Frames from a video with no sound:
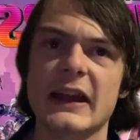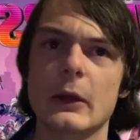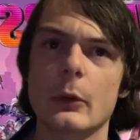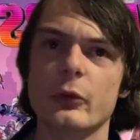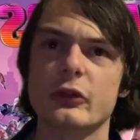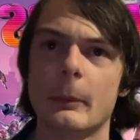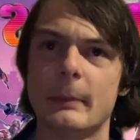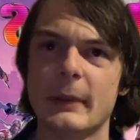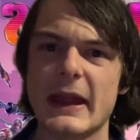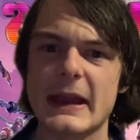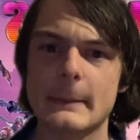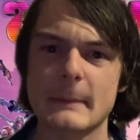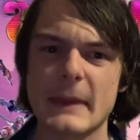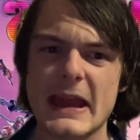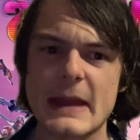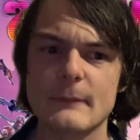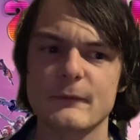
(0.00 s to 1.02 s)
It was a big
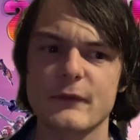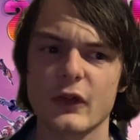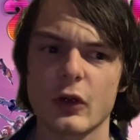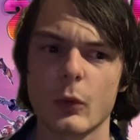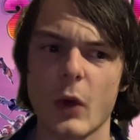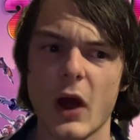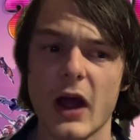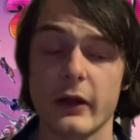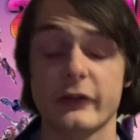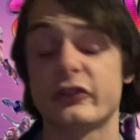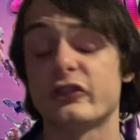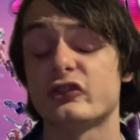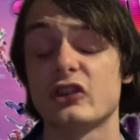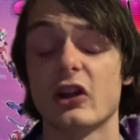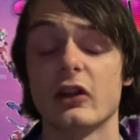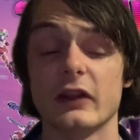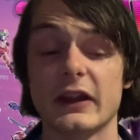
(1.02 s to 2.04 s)
meme for a while. It
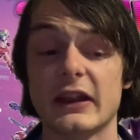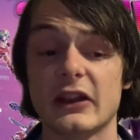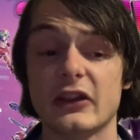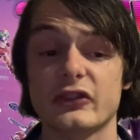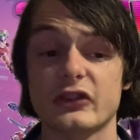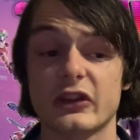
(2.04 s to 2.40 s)
still is.